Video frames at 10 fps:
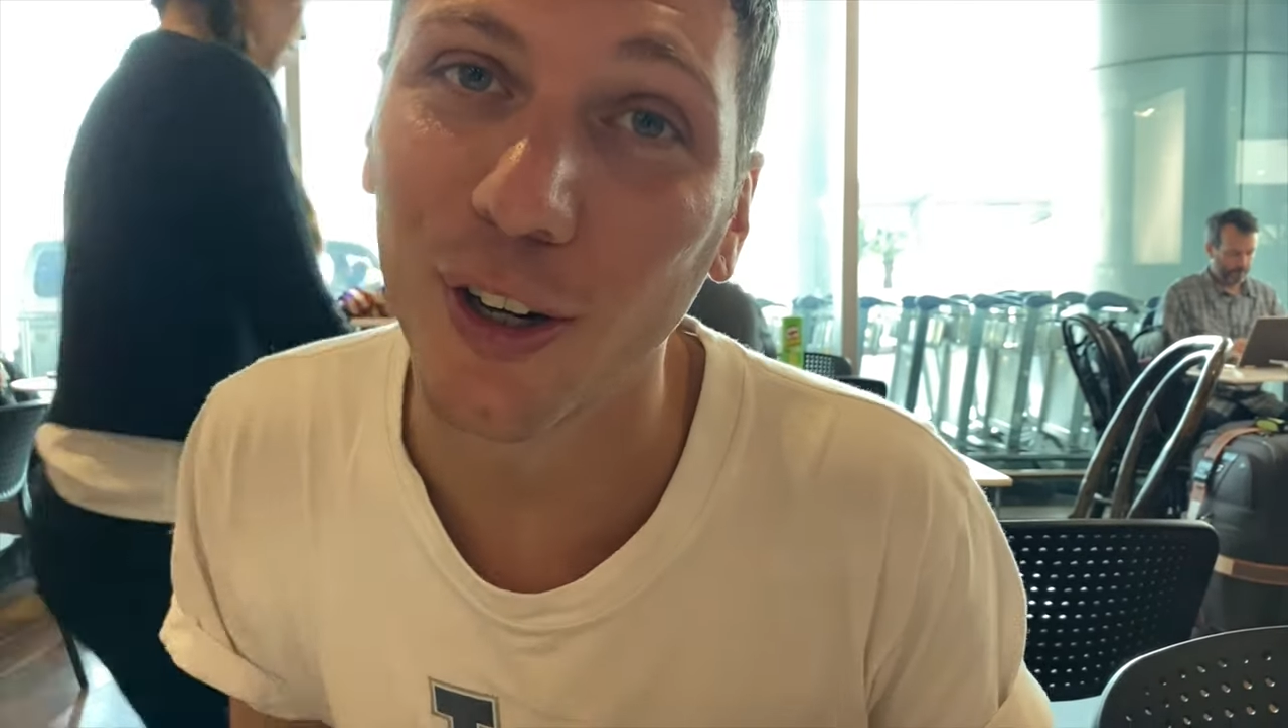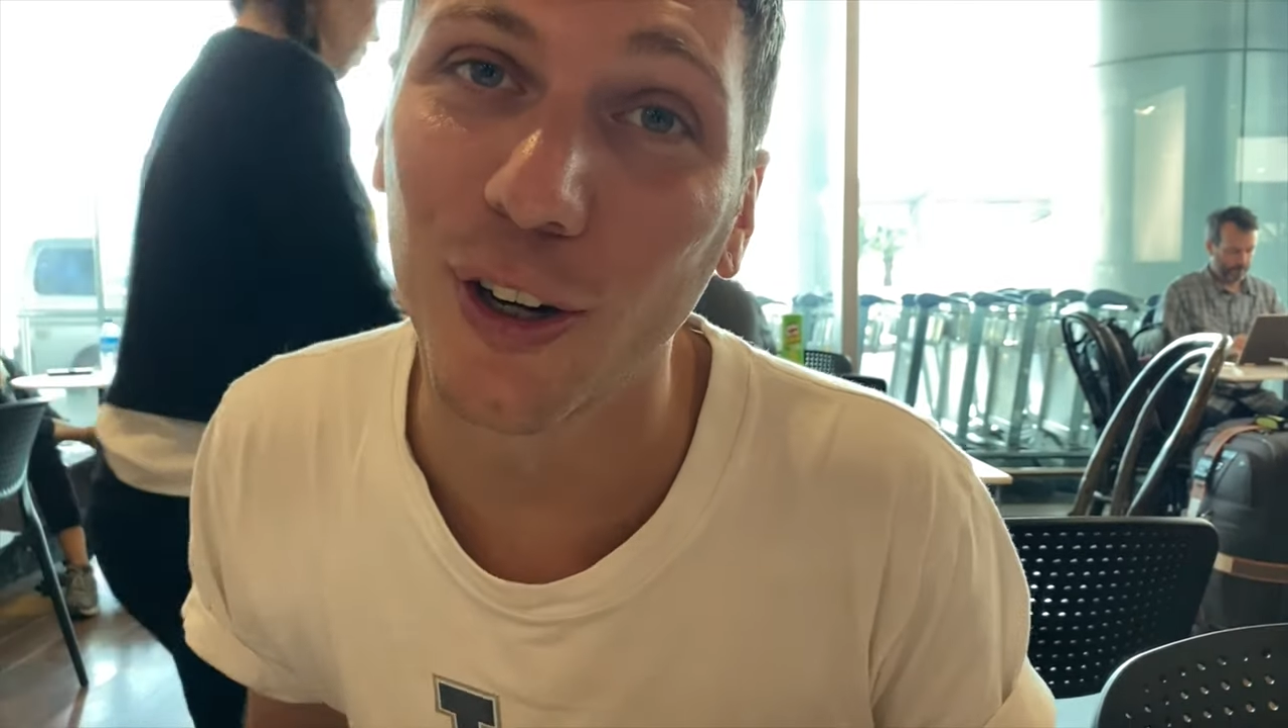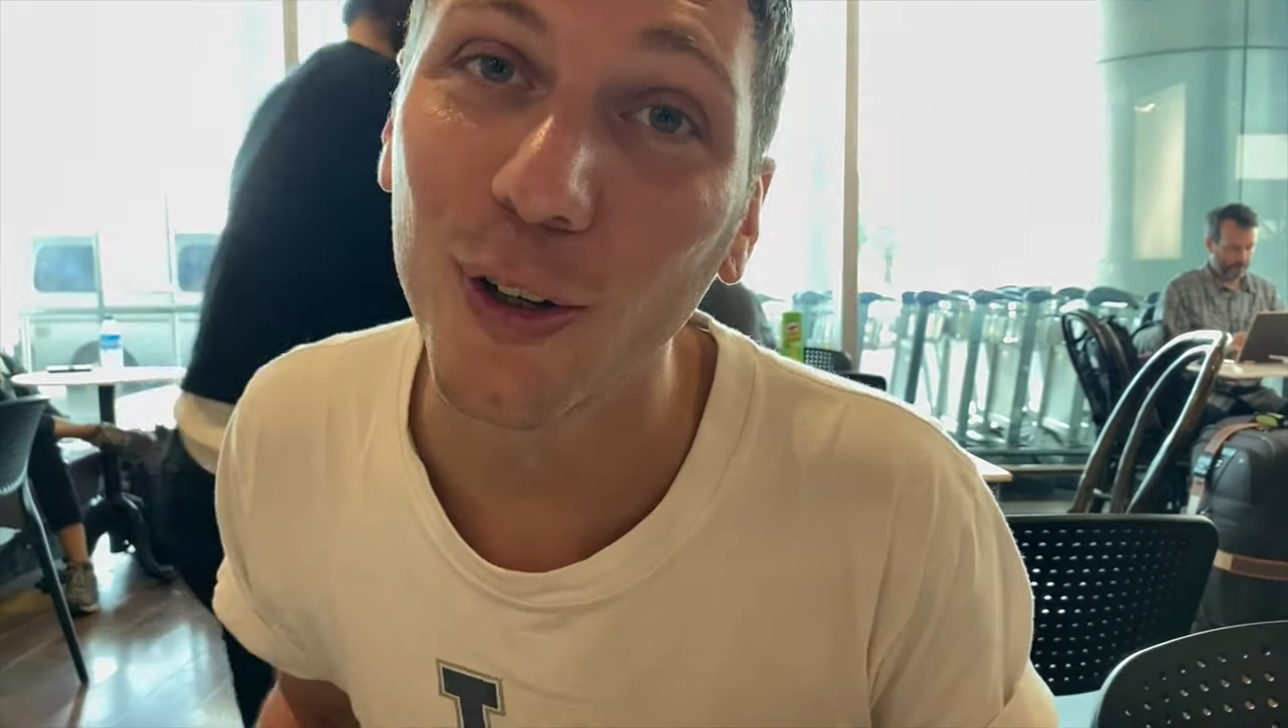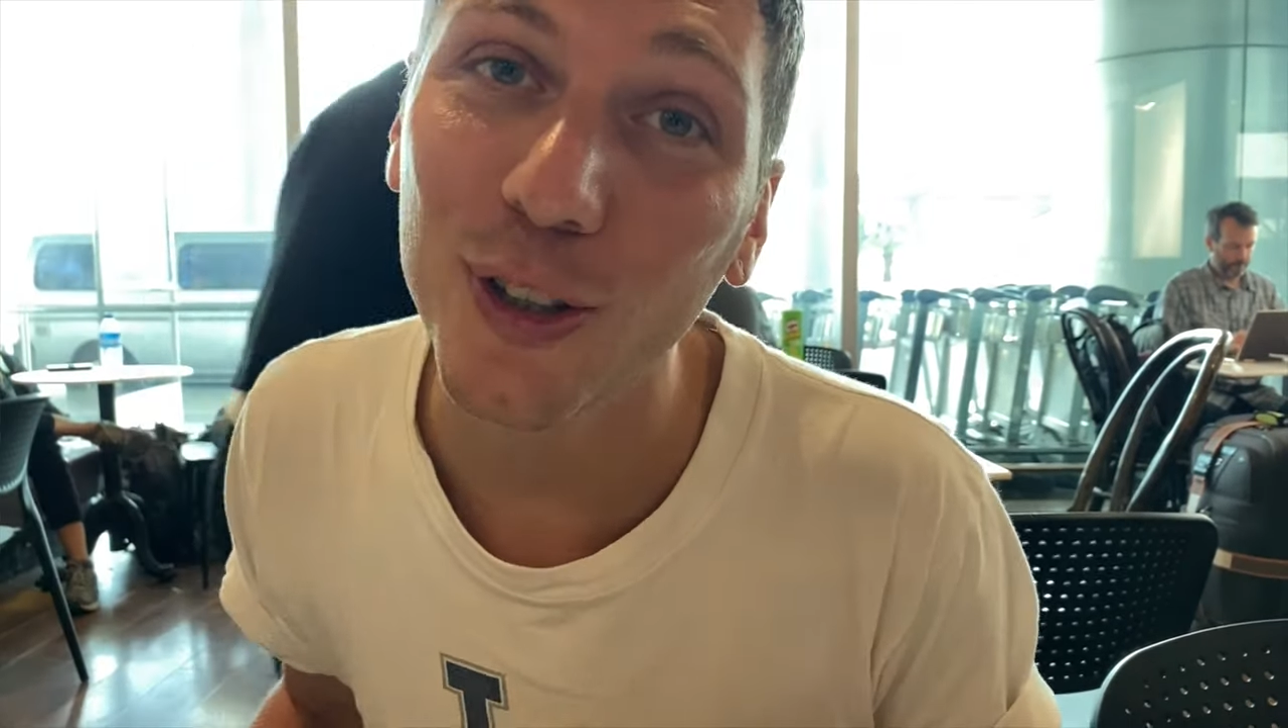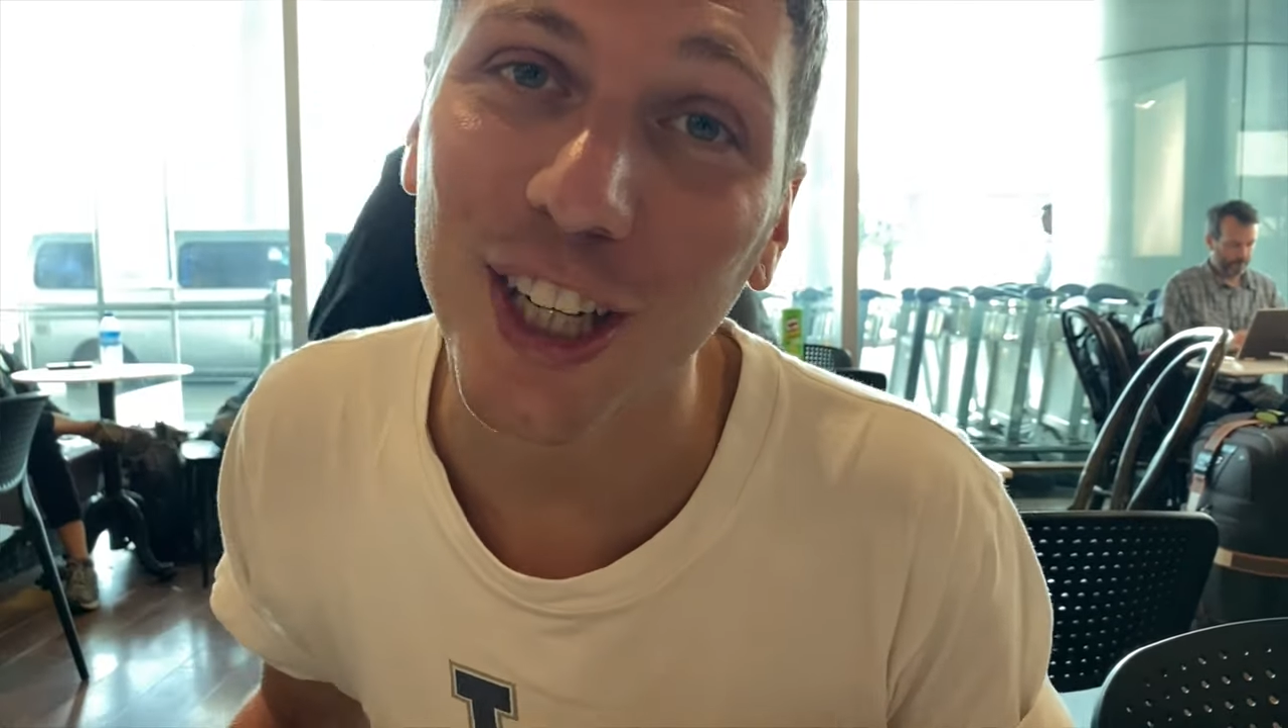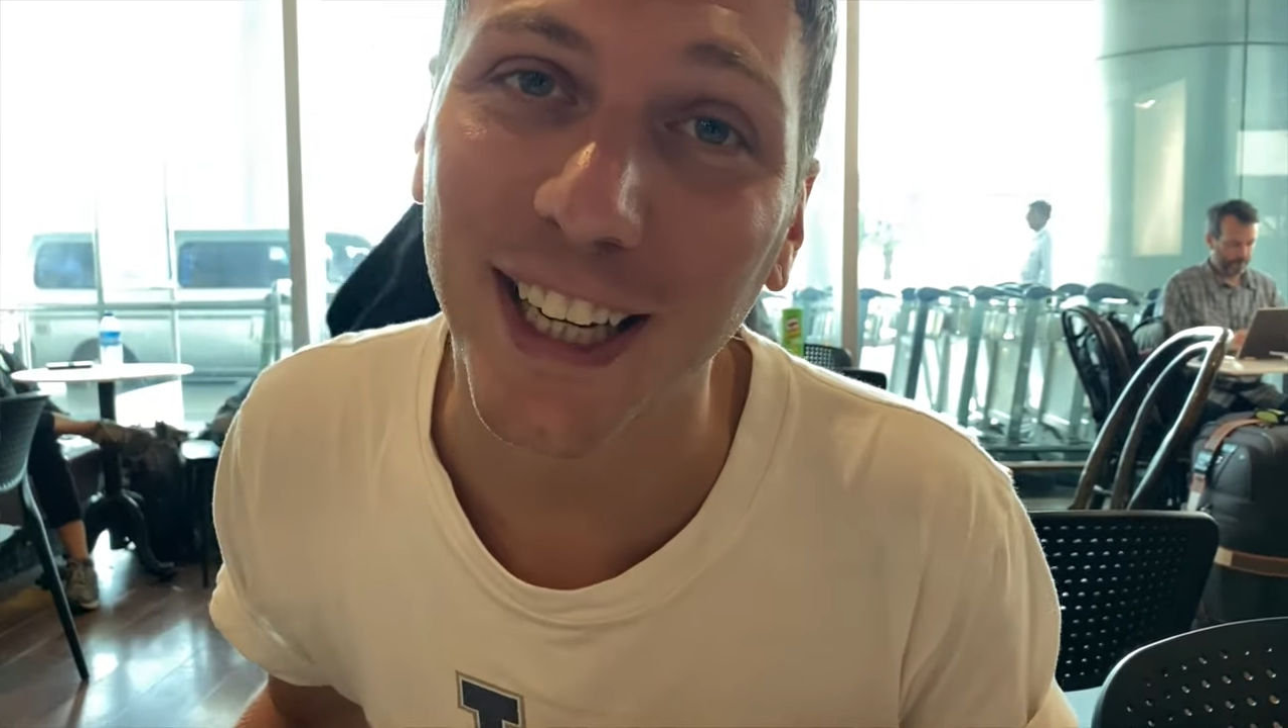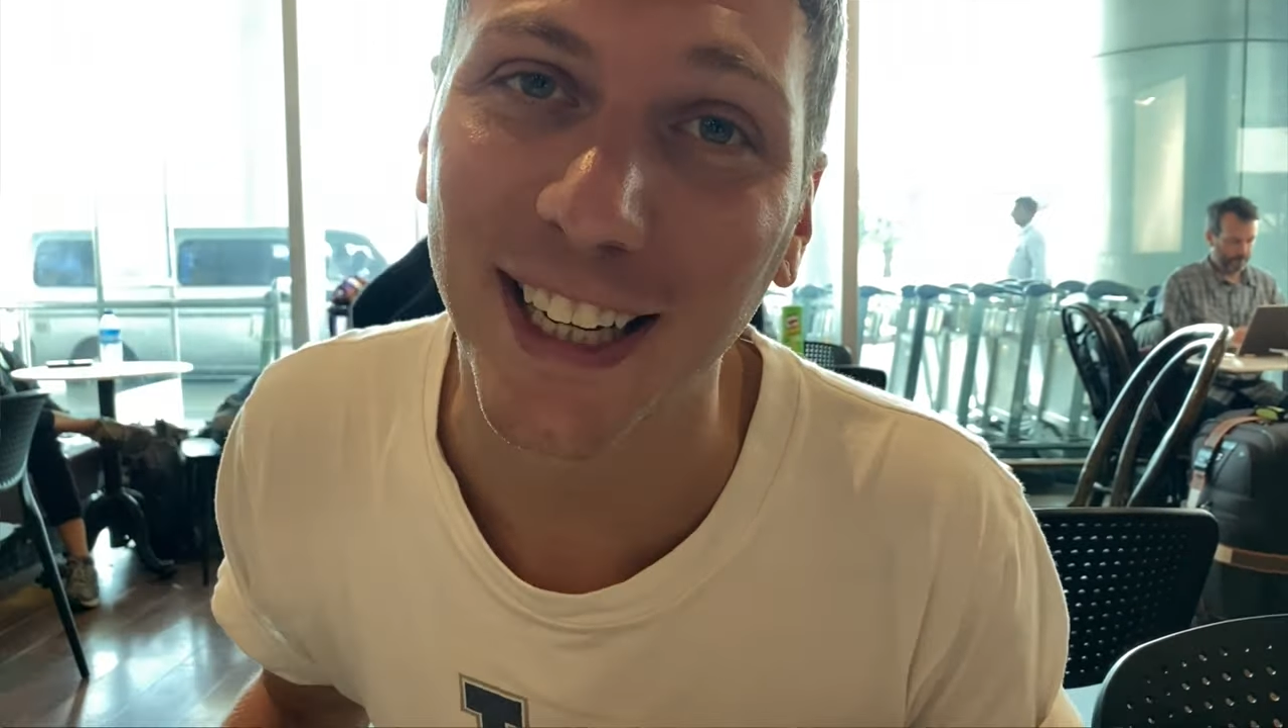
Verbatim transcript: go check